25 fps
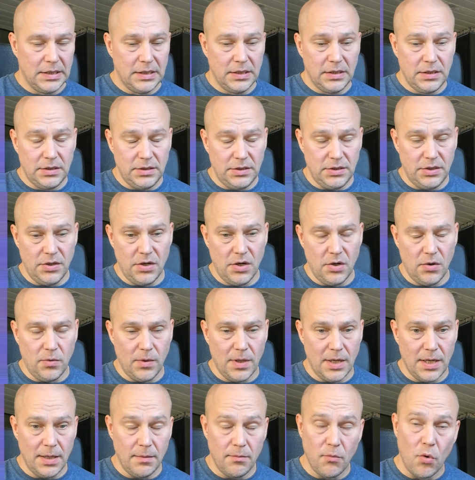you
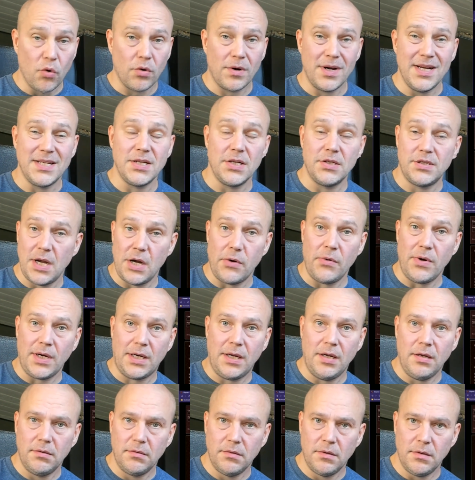know, more
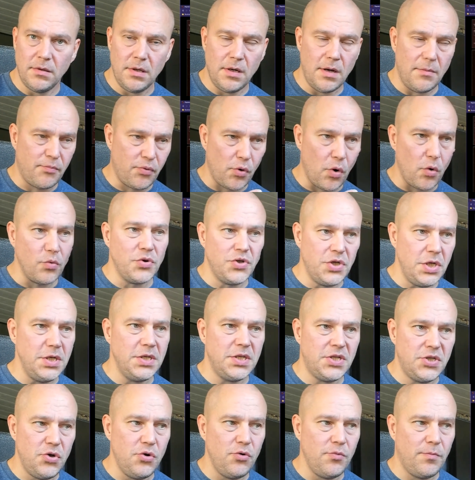esoteric approaches
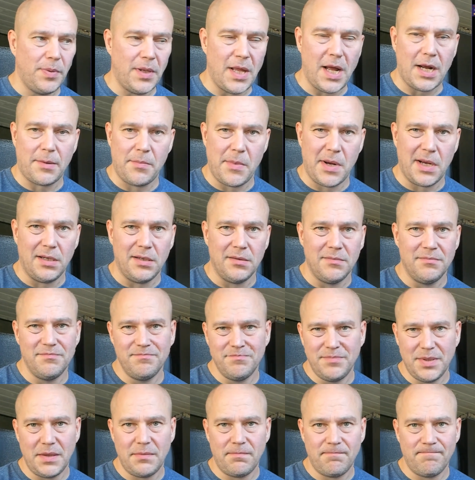to black metal,
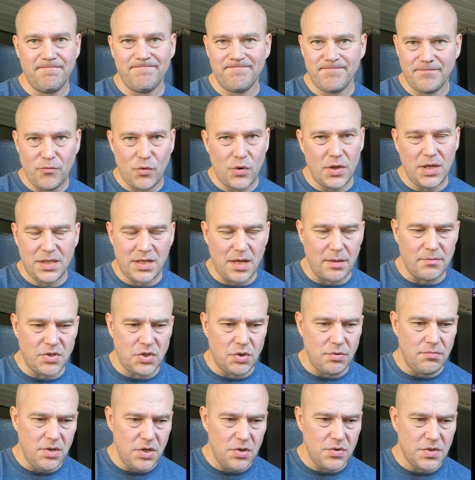but when it comes
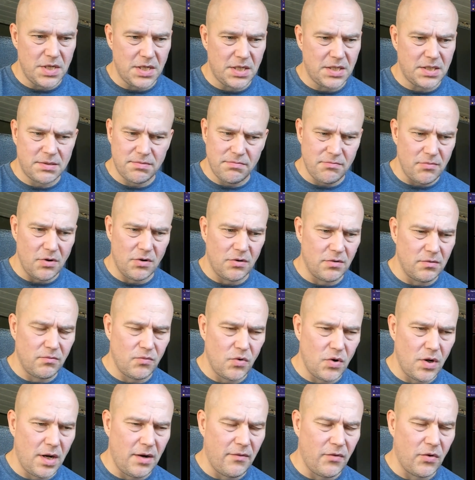to music or
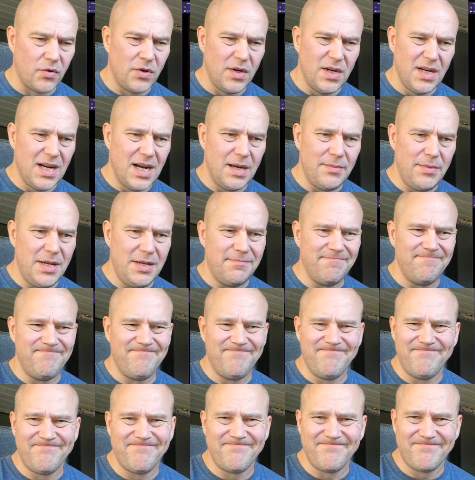whatever, I mean,
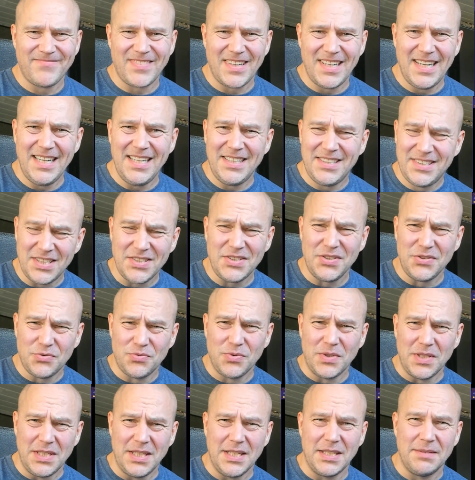it doesn't
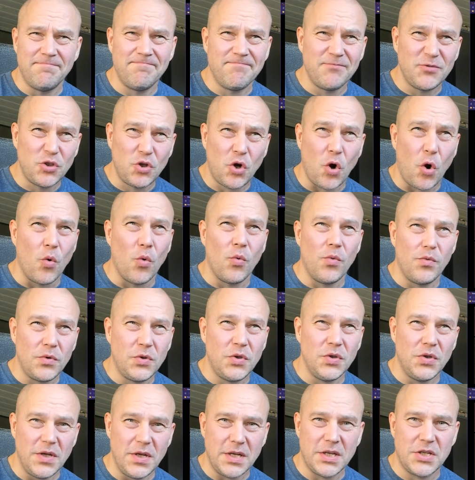really go
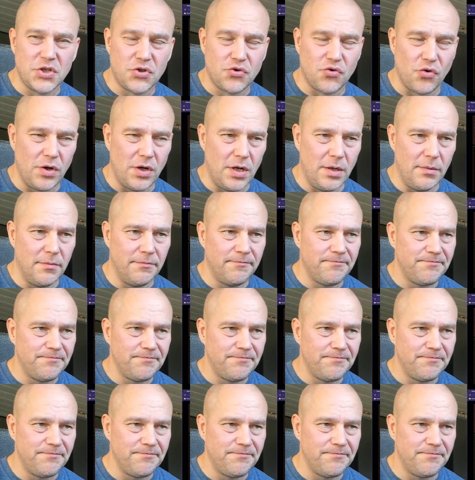to the extreme.